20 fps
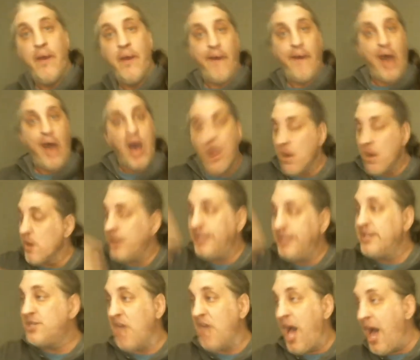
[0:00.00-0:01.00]
Our
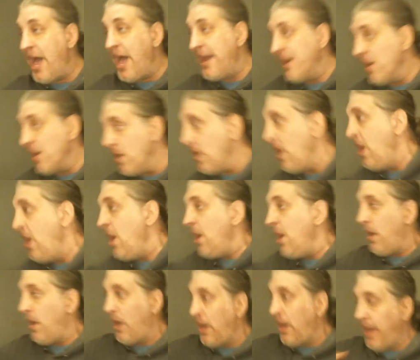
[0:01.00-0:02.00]
entire,
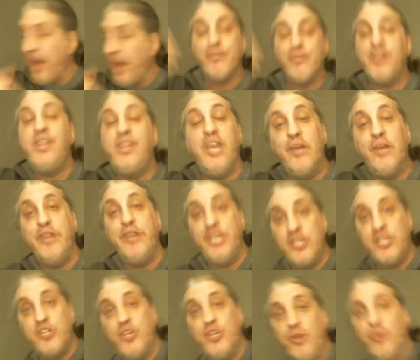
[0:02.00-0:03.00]
everything we
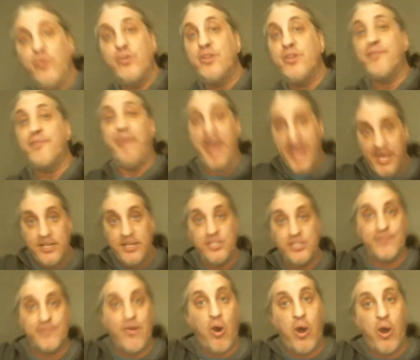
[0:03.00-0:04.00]
do depends
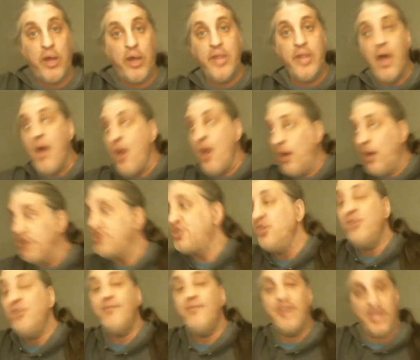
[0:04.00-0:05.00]
upon
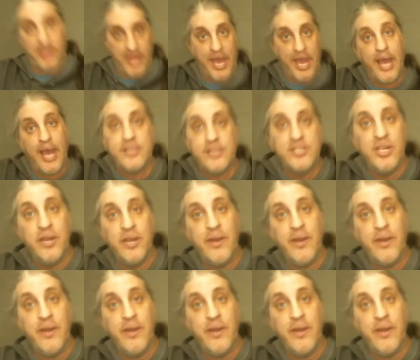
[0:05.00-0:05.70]
assuming that,